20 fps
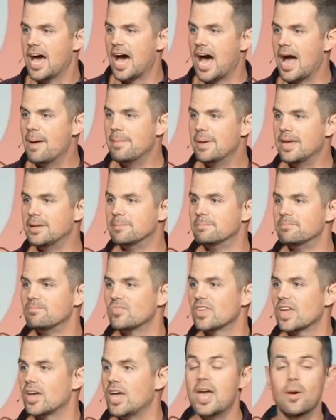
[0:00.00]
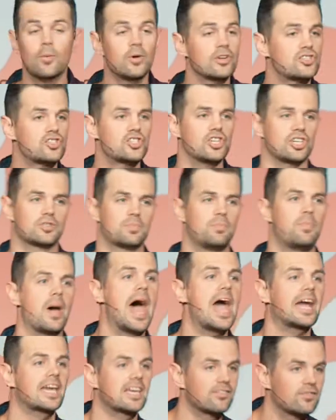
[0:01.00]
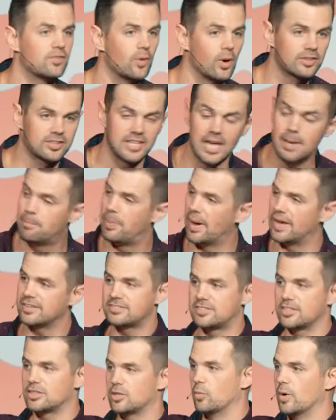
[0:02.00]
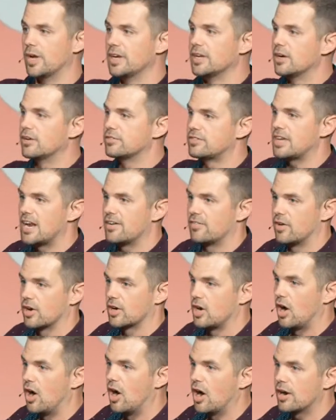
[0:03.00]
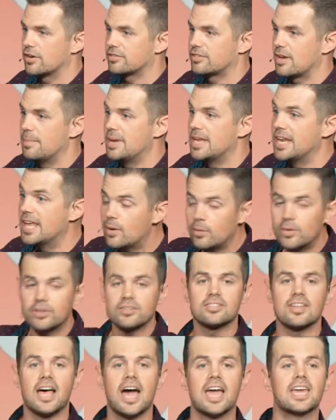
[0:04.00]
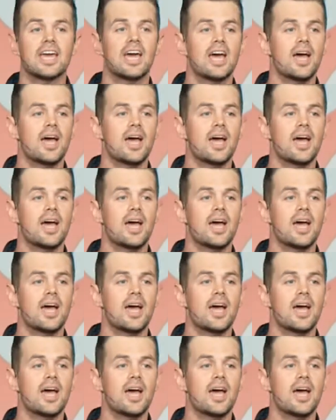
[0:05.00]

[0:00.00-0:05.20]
I mean, it was just back and forth. They busted the windows out of our cars. I mean, it was like